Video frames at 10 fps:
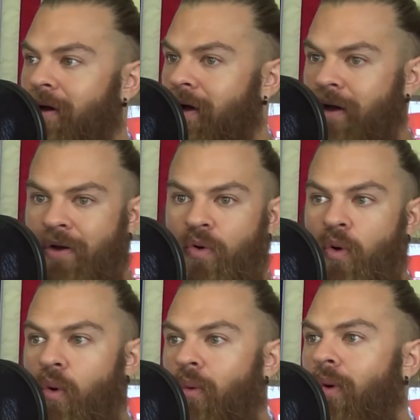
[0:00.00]

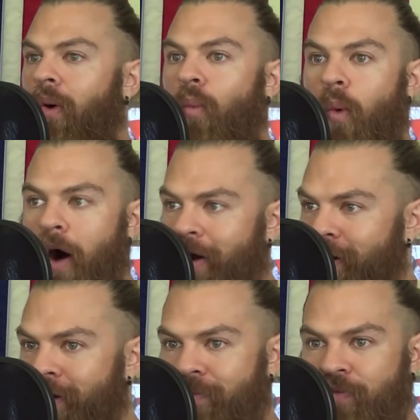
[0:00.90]
what
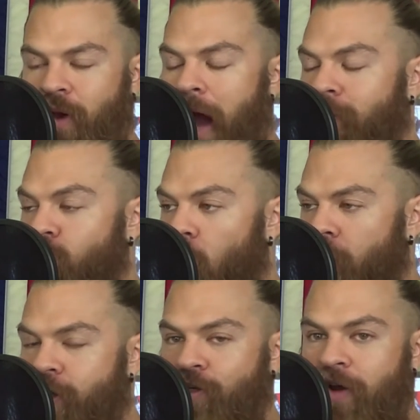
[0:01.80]
water, you know, how much
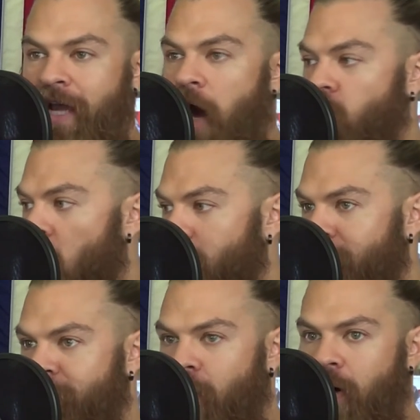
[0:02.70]
water you drink, how long
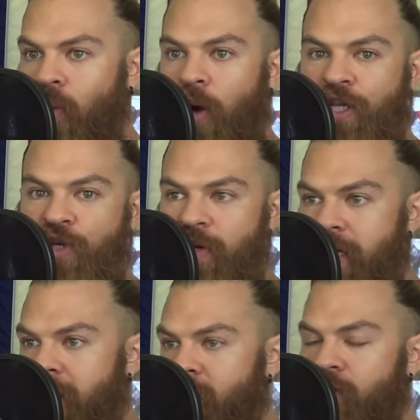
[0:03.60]
before, when do you
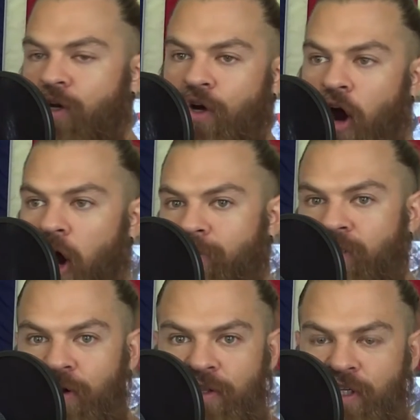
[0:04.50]
eat your
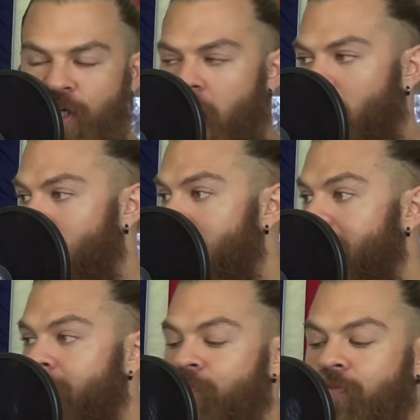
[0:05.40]
carbs during the show.
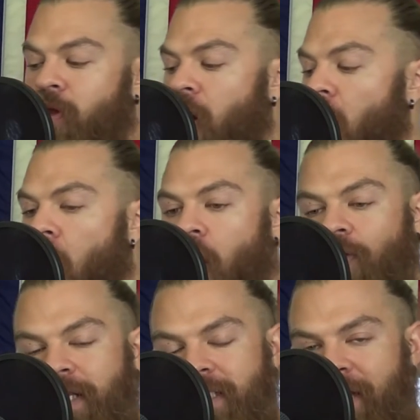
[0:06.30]

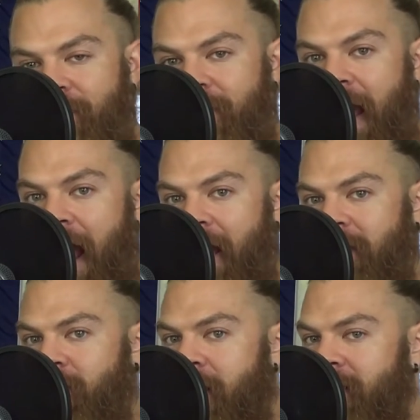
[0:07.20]
all these different
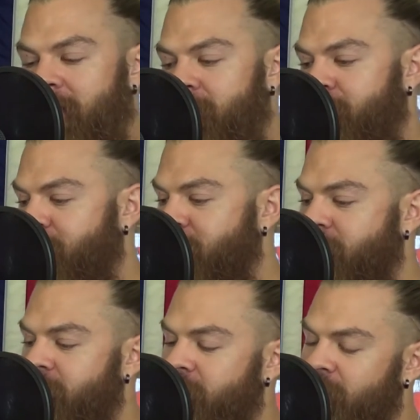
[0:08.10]
aspects
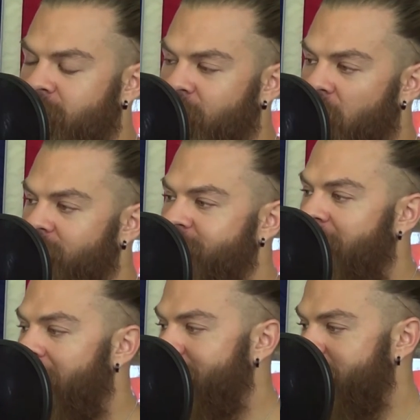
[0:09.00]
of
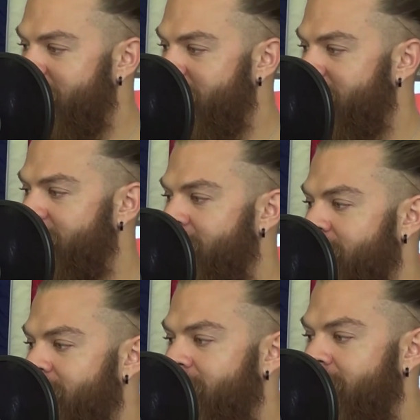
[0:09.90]
timing,
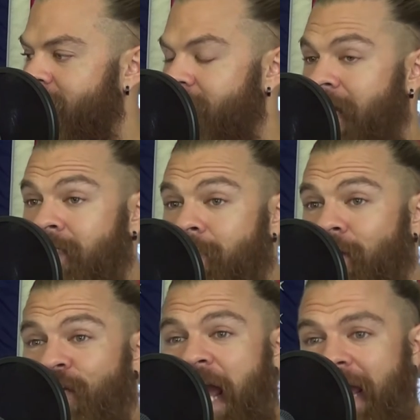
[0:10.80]
not to
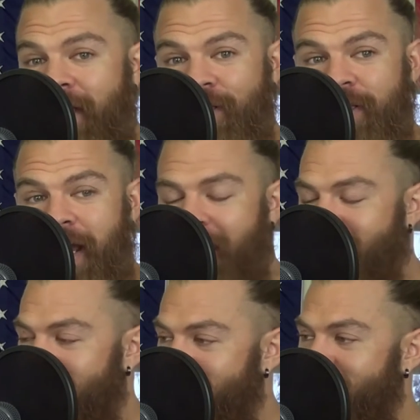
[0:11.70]
mention age.
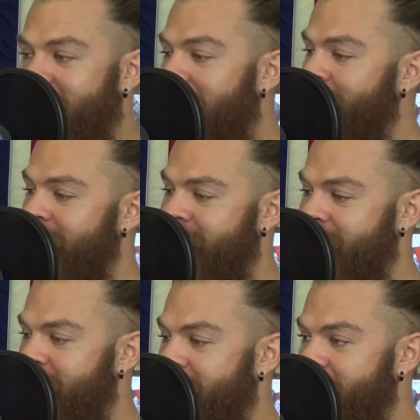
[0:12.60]
Age has to do with timing.
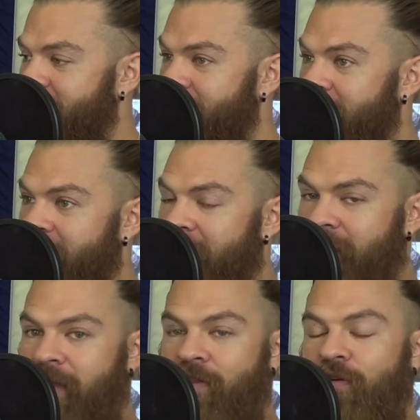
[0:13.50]

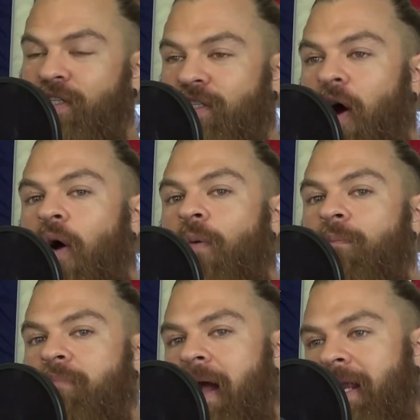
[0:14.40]
There's so
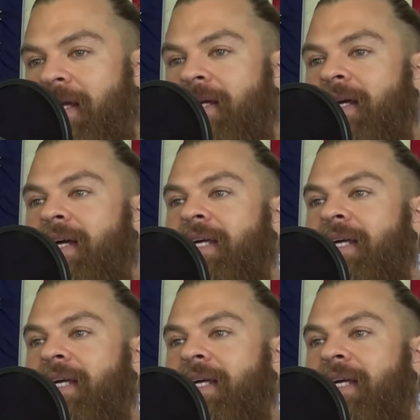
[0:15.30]
many